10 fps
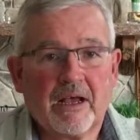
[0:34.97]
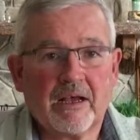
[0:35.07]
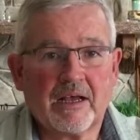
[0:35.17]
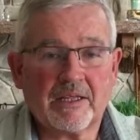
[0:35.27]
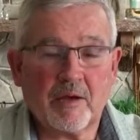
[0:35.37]

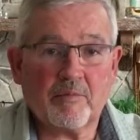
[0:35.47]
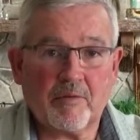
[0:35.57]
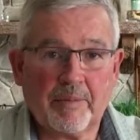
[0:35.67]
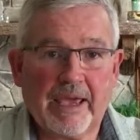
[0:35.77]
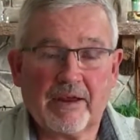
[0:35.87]
a
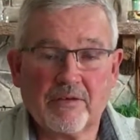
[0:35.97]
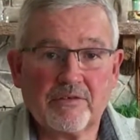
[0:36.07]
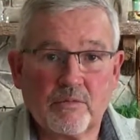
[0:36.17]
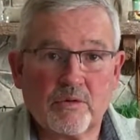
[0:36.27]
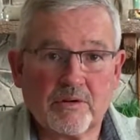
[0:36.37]
number of patterns
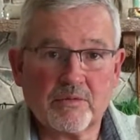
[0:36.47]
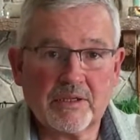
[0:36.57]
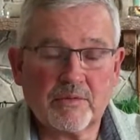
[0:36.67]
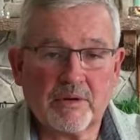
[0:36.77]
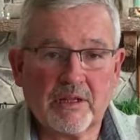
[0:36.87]
that work
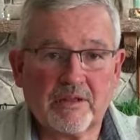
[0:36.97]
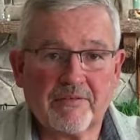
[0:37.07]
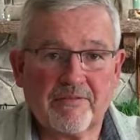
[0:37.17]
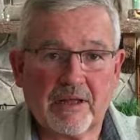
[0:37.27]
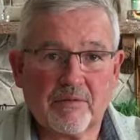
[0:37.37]
really well on
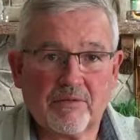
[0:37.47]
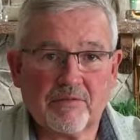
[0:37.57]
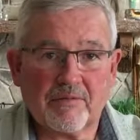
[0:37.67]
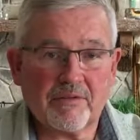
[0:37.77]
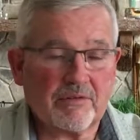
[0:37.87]
the Flowers
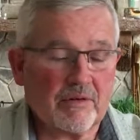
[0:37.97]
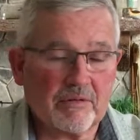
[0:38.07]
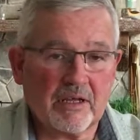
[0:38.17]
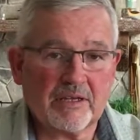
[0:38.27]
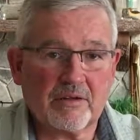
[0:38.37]
River. They're
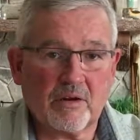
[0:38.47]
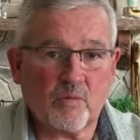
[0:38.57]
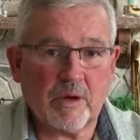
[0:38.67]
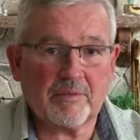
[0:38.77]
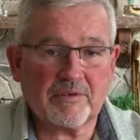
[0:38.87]
outlined on our
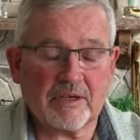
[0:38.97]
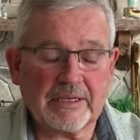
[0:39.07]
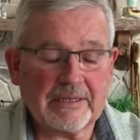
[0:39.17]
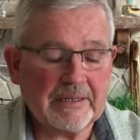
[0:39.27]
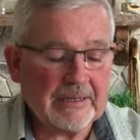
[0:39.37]

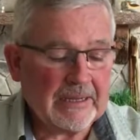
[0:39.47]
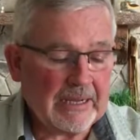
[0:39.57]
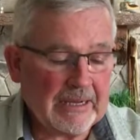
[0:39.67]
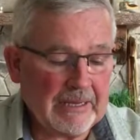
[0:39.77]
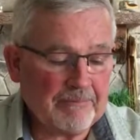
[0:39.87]
website,
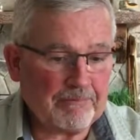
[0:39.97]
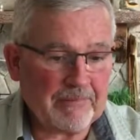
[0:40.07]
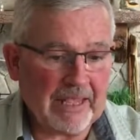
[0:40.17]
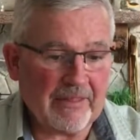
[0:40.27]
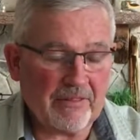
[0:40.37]

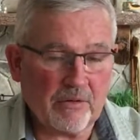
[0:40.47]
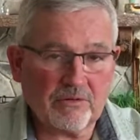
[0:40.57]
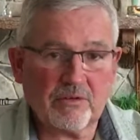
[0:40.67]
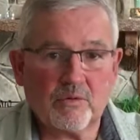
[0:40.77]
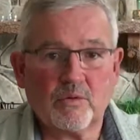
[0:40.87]
and
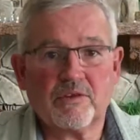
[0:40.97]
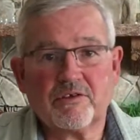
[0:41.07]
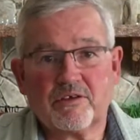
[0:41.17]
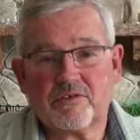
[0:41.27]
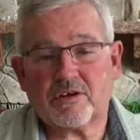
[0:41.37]
those are the ones
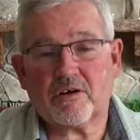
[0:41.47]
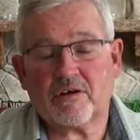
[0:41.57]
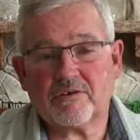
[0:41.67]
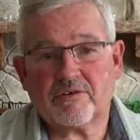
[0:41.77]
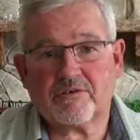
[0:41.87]
that you should
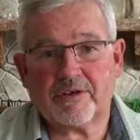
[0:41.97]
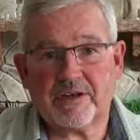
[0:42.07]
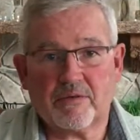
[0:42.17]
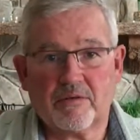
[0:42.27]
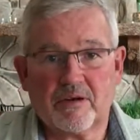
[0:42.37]

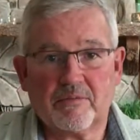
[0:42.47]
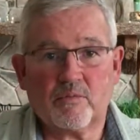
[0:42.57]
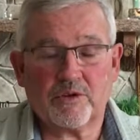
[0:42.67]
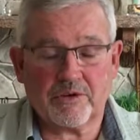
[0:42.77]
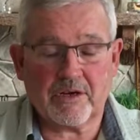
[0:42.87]
concentrate
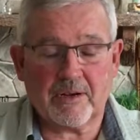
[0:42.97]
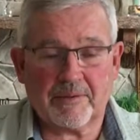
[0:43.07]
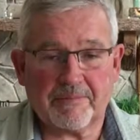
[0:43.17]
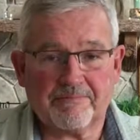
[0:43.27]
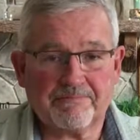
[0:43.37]
on when you're
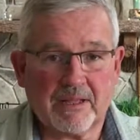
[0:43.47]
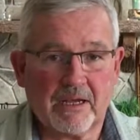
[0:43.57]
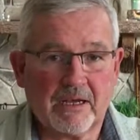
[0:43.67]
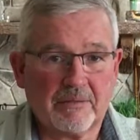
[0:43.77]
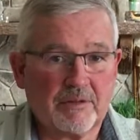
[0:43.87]
coming.
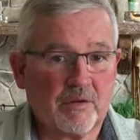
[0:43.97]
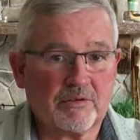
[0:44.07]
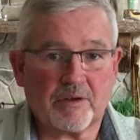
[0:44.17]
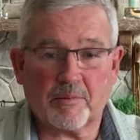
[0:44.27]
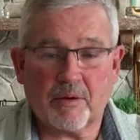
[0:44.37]

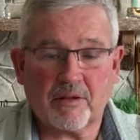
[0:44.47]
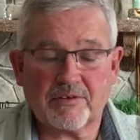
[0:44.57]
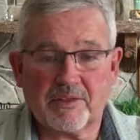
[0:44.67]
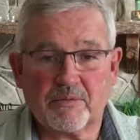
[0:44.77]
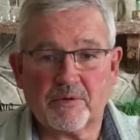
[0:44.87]
It's our
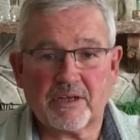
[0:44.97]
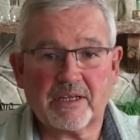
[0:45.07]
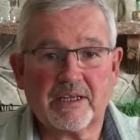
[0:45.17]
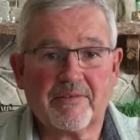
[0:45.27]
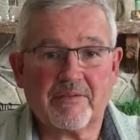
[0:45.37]
policy that we're going
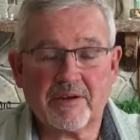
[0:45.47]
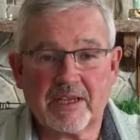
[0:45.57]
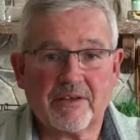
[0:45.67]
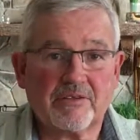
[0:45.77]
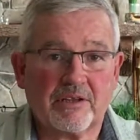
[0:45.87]
to give every
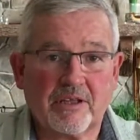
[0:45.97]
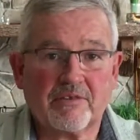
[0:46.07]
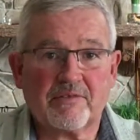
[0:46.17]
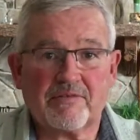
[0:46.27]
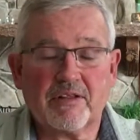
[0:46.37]
guest a
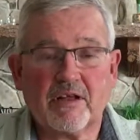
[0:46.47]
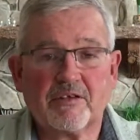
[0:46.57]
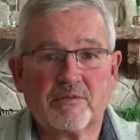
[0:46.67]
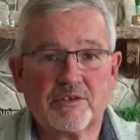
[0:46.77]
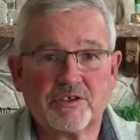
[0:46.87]
dozen
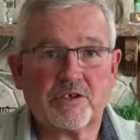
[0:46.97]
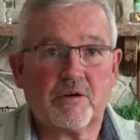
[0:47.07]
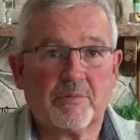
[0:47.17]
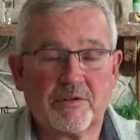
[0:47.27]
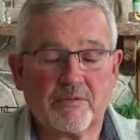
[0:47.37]
flies when you
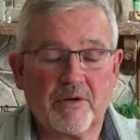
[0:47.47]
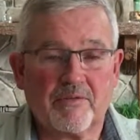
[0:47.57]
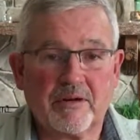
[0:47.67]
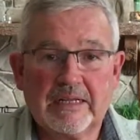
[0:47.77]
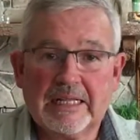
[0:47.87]
show up at the
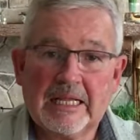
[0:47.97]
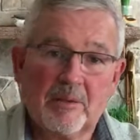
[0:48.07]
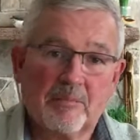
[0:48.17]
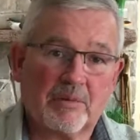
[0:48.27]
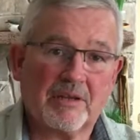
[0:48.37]
river,
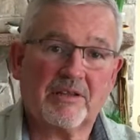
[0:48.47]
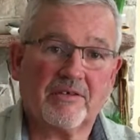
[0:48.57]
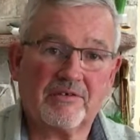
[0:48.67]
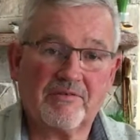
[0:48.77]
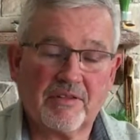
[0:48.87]
but a
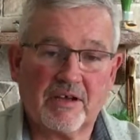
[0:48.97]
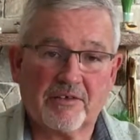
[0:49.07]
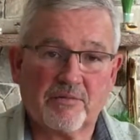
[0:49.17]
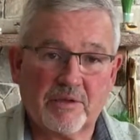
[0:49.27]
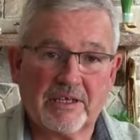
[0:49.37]
dozen
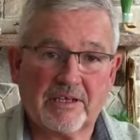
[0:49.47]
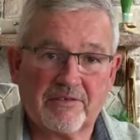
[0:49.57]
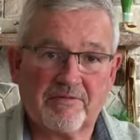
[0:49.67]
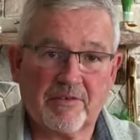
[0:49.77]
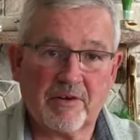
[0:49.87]
flies really
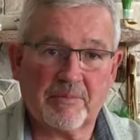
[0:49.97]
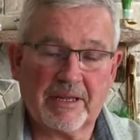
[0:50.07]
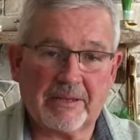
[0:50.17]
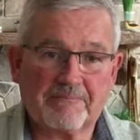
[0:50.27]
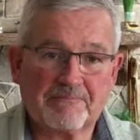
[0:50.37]
isn't very
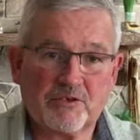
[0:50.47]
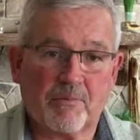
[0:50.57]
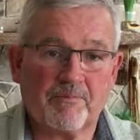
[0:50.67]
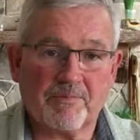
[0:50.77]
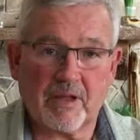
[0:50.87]
many.
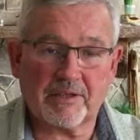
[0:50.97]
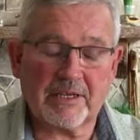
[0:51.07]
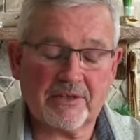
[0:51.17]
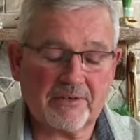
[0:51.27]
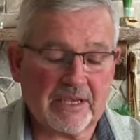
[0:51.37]
So I'll
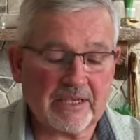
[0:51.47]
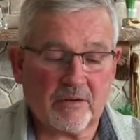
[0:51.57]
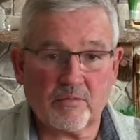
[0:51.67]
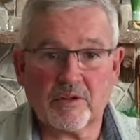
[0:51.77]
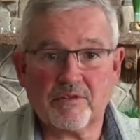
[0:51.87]
take a second.
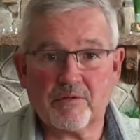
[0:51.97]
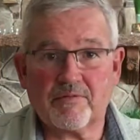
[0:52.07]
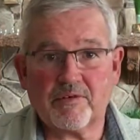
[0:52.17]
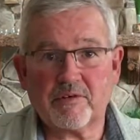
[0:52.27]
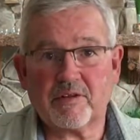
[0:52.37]
I'll run through a
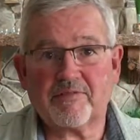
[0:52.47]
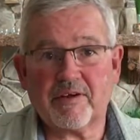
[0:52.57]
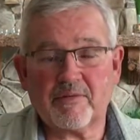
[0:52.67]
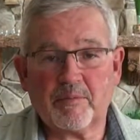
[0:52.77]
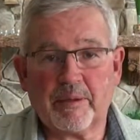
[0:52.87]
few of the
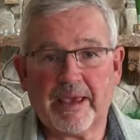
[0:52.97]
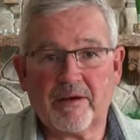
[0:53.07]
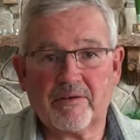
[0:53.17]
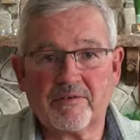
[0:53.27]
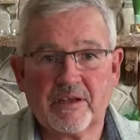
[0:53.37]
favorite
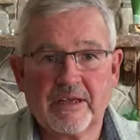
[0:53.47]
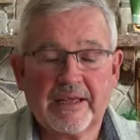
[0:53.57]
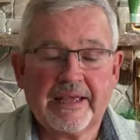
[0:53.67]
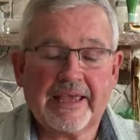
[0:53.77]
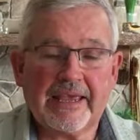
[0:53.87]
patterns,
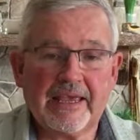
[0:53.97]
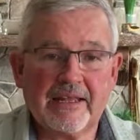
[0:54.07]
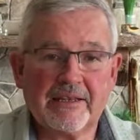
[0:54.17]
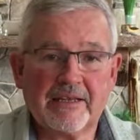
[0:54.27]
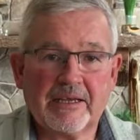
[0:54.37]

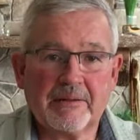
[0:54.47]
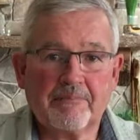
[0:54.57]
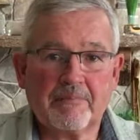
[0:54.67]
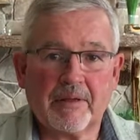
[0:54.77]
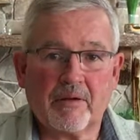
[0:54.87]
and
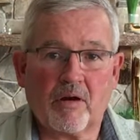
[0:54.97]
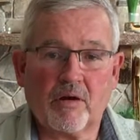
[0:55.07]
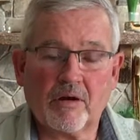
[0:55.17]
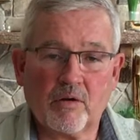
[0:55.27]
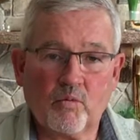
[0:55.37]

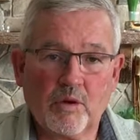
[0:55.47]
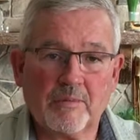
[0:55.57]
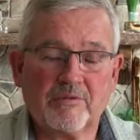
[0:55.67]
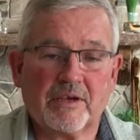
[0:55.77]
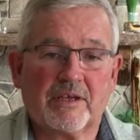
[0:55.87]
on our
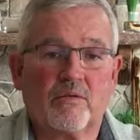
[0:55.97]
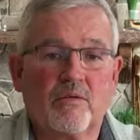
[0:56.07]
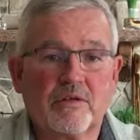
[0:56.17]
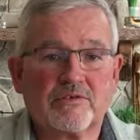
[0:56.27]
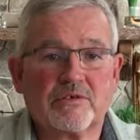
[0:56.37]
website
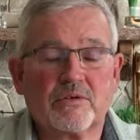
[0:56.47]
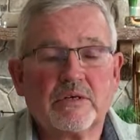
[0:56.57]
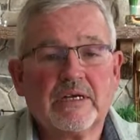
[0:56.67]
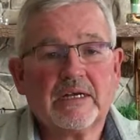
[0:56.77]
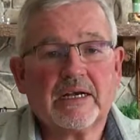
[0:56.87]

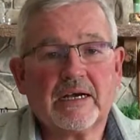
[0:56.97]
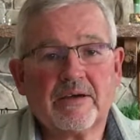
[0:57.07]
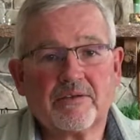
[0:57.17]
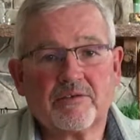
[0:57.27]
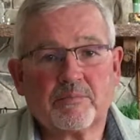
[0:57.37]
also,
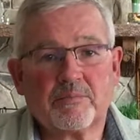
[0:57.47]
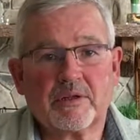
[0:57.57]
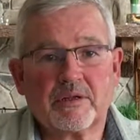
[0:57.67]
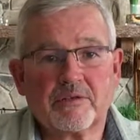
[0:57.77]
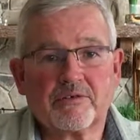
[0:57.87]

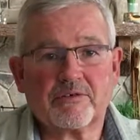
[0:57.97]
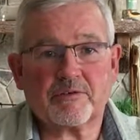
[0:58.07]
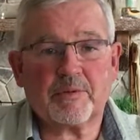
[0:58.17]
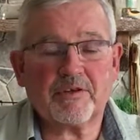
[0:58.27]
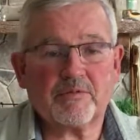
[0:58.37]
there's a
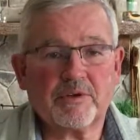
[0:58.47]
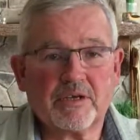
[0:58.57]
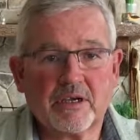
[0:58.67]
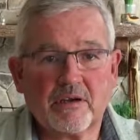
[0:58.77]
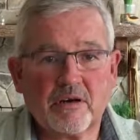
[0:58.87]
space where you
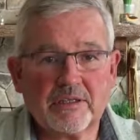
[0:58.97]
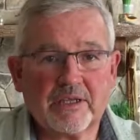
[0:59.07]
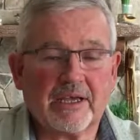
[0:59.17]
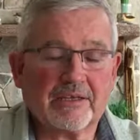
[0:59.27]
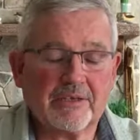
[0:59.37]
can
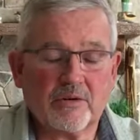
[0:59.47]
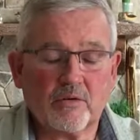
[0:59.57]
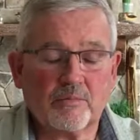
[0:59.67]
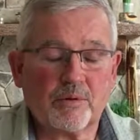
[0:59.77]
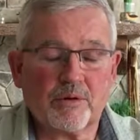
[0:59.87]
contact
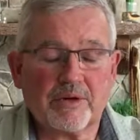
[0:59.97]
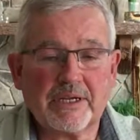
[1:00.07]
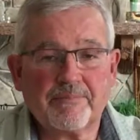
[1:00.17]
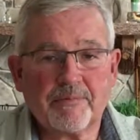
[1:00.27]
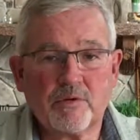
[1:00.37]
Daryl Burry,
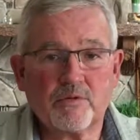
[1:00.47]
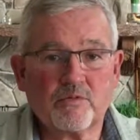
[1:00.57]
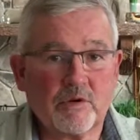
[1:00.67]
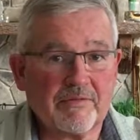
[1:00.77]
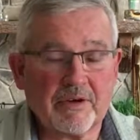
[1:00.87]
who is
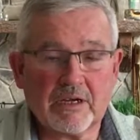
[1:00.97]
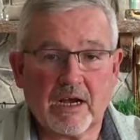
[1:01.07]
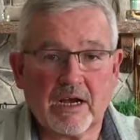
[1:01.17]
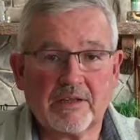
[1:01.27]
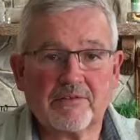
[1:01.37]
one of our
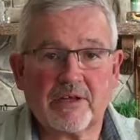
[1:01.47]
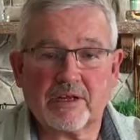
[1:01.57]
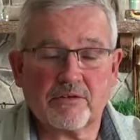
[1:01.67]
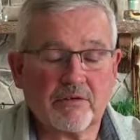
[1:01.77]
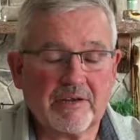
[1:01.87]
guides and
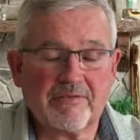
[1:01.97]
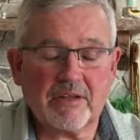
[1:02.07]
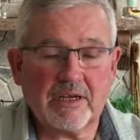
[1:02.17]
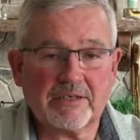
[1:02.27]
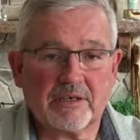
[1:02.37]
a great
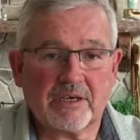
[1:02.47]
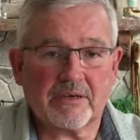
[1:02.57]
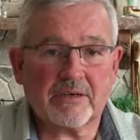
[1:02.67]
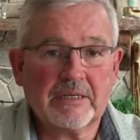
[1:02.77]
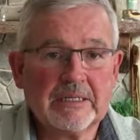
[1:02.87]
fly
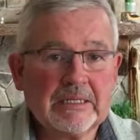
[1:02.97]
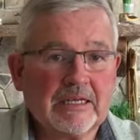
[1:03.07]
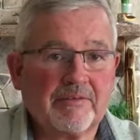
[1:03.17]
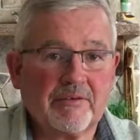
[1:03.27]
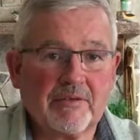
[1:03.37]
tyer.
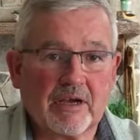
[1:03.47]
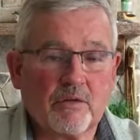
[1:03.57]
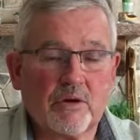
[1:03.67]
If you've got